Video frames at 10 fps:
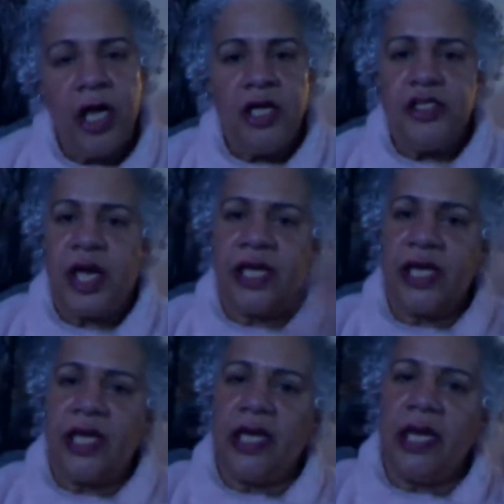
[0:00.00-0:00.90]
checking
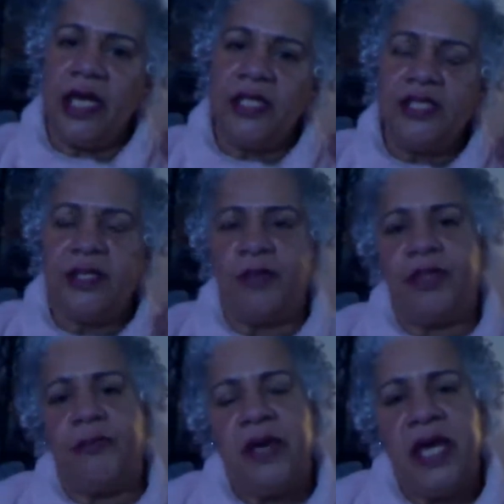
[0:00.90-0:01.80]
in, see what the
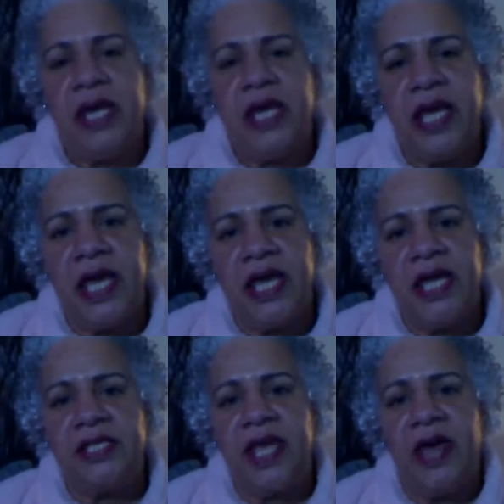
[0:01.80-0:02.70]
meaning
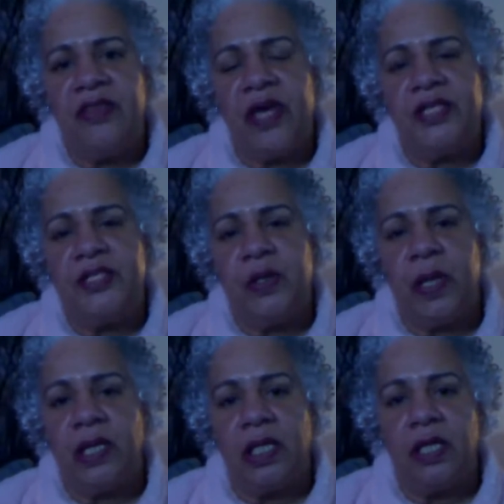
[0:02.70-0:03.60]
is, and then doing a
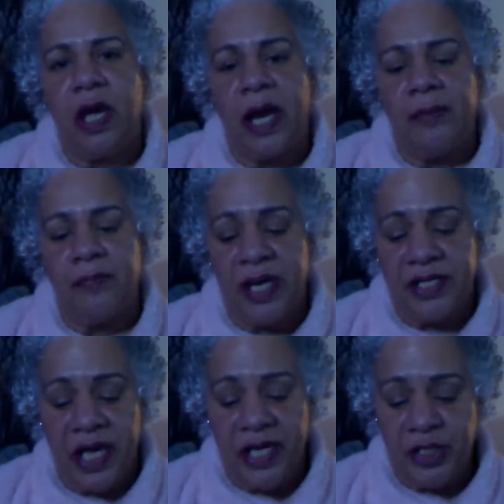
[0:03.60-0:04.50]
little guided
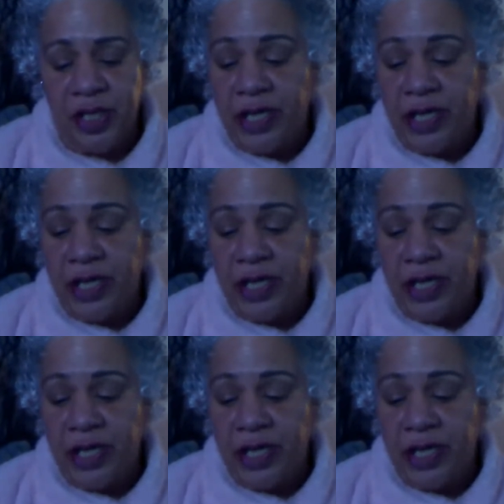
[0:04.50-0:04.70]
meditation.